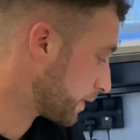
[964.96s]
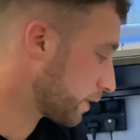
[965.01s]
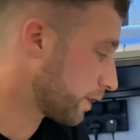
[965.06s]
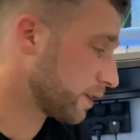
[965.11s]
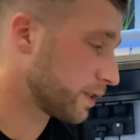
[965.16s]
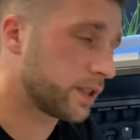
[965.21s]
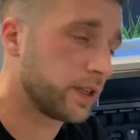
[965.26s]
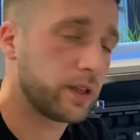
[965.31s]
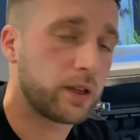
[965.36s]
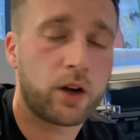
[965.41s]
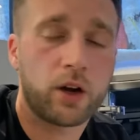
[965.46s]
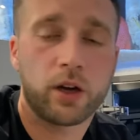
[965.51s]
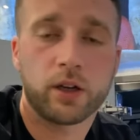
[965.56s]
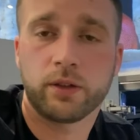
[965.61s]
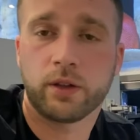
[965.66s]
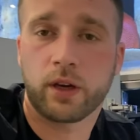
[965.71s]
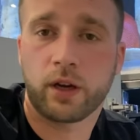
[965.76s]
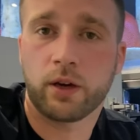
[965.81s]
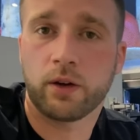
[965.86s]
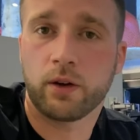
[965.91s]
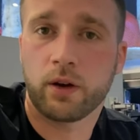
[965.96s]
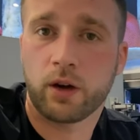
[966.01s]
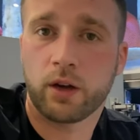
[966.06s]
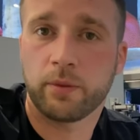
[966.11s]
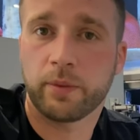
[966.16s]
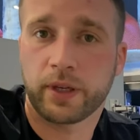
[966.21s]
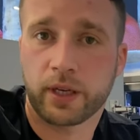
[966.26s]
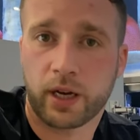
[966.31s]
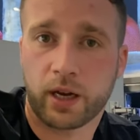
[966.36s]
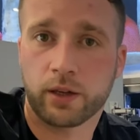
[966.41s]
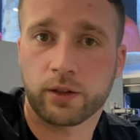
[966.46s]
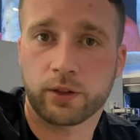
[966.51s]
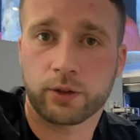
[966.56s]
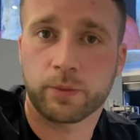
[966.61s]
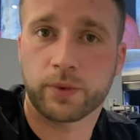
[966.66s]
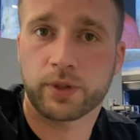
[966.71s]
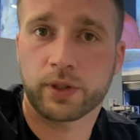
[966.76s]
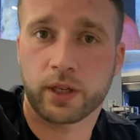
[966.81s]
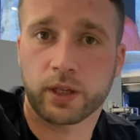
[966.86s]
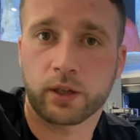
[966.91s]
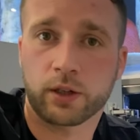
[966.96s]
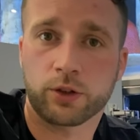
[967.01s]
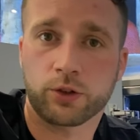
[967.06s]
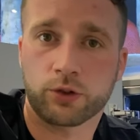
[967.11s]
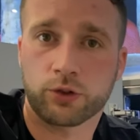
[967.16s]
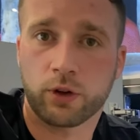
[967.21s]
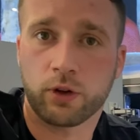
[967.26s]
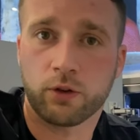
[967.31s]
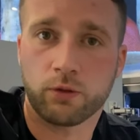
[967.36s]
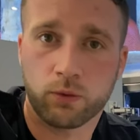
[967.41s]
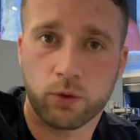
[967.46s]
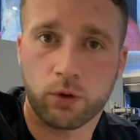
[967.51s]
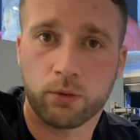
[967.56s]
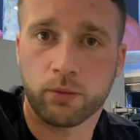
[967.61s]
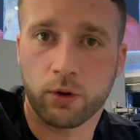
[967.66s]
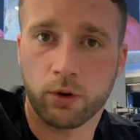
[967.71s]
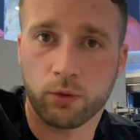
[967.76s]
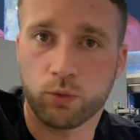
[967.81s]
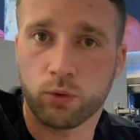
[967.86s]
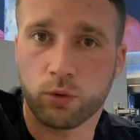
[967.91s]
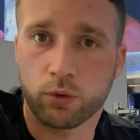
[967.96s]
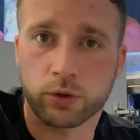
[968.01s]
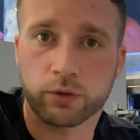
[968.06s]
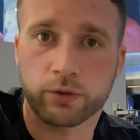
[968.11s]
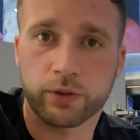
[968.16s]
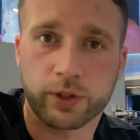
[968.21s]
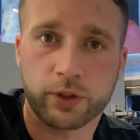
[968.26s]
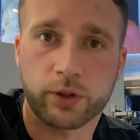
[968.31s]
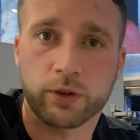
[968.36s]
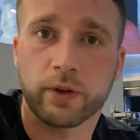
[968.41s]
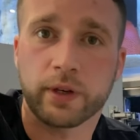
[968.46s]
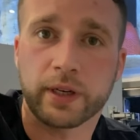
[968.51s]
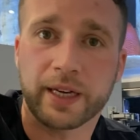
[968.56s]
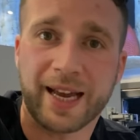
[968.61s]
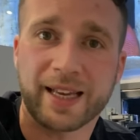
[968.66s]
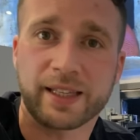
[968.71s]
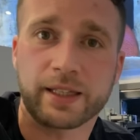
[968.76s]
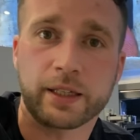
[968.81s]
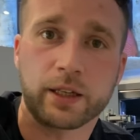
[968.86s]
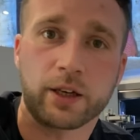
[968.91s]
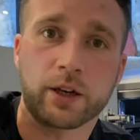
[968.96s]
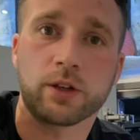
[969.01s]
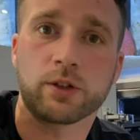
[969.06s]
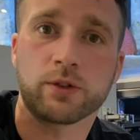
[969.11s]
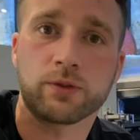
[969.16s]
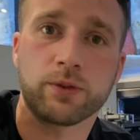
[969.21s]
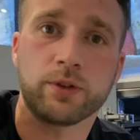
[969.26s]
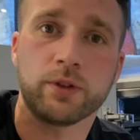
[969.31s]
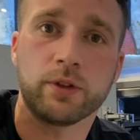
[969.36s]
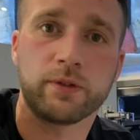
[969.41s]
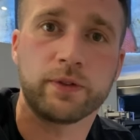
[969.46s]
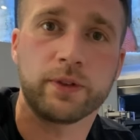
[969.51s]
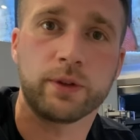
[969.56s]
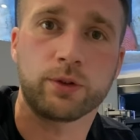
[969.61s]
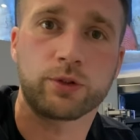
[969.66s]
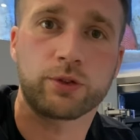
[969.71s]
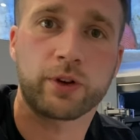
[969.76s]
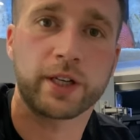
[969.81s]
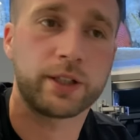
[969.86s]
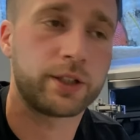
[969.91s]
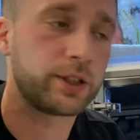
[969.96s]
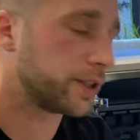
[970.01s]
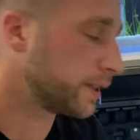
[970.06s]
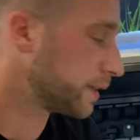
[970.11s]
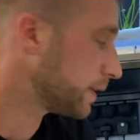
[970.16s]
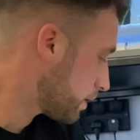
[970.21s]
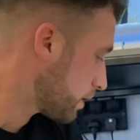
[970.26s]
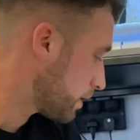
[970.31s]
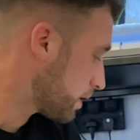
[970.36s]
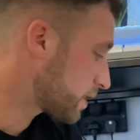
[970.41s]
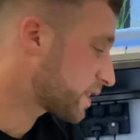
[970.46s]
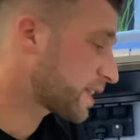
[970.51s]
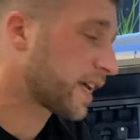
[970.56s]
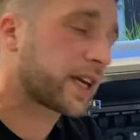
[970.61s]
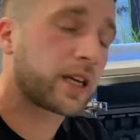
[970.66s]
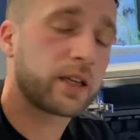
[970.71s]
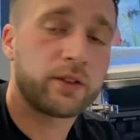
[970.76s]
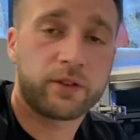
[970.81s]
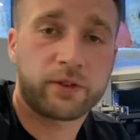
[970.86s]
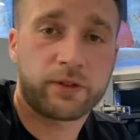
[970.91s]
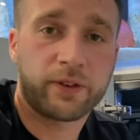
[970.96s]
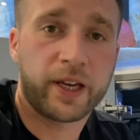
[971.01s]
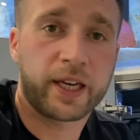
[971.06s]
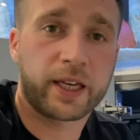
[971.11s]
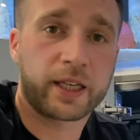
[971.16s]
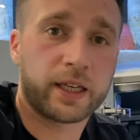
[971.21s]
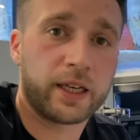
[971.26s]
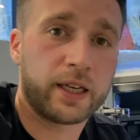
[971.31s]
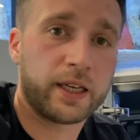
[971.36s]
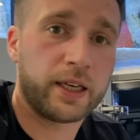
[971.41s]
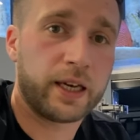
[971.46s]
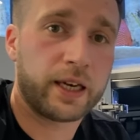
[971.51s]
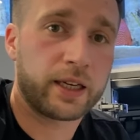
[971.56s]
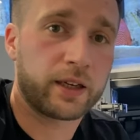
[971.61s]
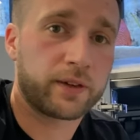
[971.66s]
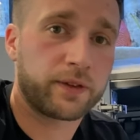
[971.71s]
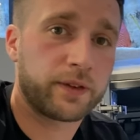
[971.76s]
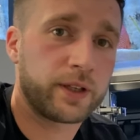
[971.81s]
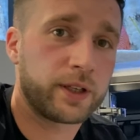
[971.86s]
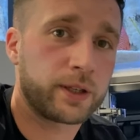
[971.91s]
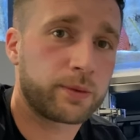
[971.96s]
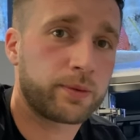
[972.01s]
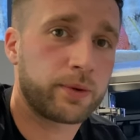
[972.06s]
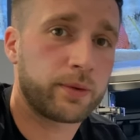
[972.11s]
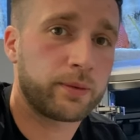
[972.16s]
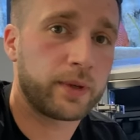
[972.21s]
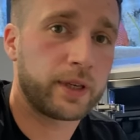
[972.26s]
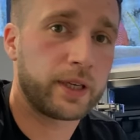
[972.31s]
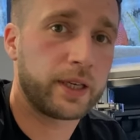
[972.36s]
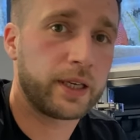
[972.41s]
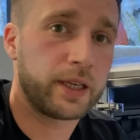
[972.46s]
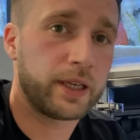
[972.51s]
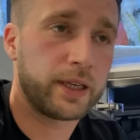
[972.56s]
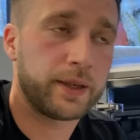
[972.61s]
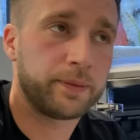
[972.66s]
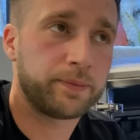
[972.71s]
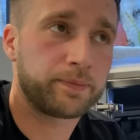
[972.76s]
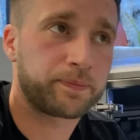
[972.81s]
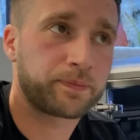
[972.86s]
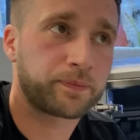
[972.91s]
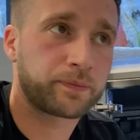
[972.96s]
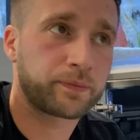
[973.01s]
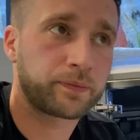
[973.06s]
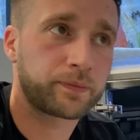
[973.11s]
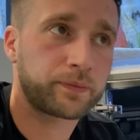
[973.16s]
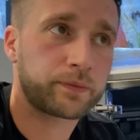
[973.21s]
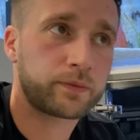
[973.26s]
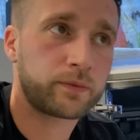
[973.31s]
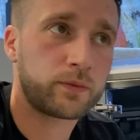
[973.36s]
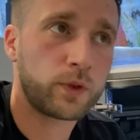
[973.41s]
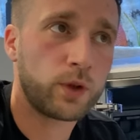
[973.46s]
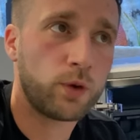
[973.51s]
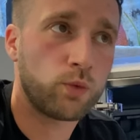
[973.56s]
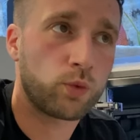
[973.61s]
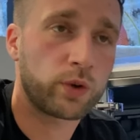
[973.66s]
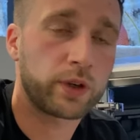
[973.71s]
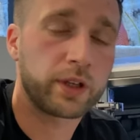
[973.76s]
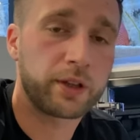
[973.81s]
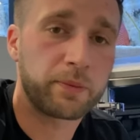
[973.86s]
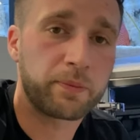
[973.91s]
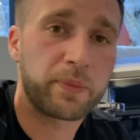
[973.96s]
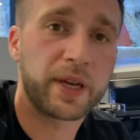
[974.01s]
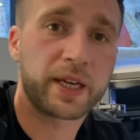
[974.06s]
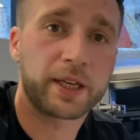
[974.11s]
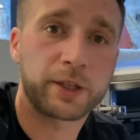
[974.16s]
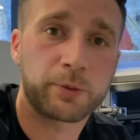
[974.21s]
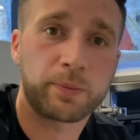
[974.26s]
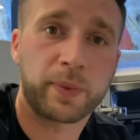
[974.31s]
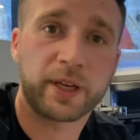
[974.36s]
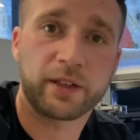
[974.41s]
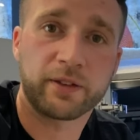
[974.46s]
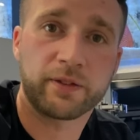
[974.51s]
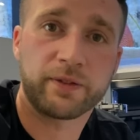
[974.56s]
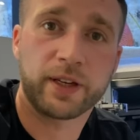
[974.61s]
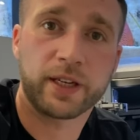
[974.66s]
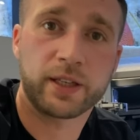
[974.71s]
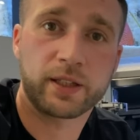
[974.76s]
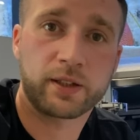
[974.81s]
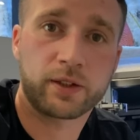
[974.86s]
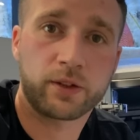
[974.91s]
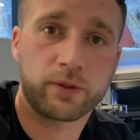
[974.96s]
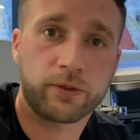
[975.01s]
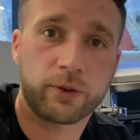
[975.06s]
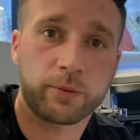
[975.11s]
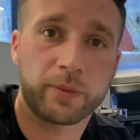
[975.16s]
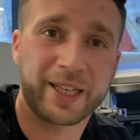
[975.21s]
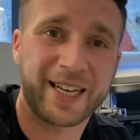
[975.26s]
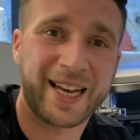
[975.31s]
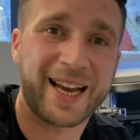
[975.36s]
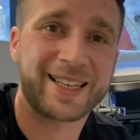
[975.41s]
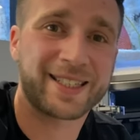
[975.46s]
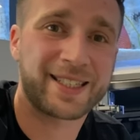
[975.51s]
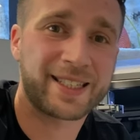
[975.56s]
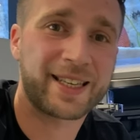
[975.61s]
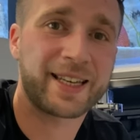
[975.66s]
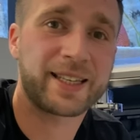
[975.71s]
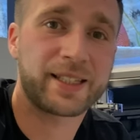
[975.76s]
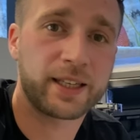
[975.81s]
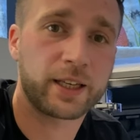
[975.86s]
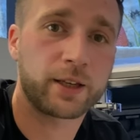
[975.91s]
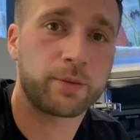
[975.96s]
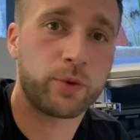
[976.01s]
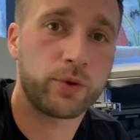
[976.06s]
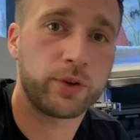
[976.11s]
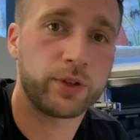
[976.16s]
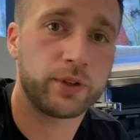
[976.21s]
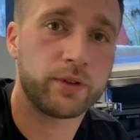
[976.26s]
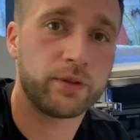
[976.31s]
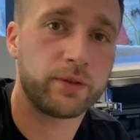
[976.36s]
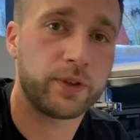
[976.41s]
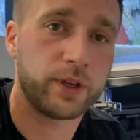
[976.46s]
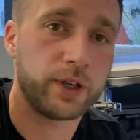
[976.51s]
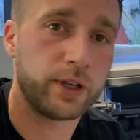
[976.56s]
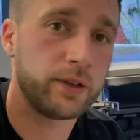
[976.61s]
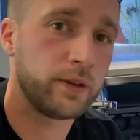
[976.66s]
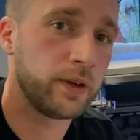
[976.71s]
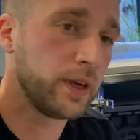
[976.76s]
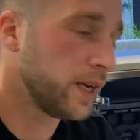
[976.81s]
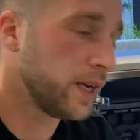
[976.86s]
like I said, I know I'm in 100% control of what my water is doing as it goes through the filtration. Second thing, and I think it's probably one of the biggest benefits from an aesthetic point of view,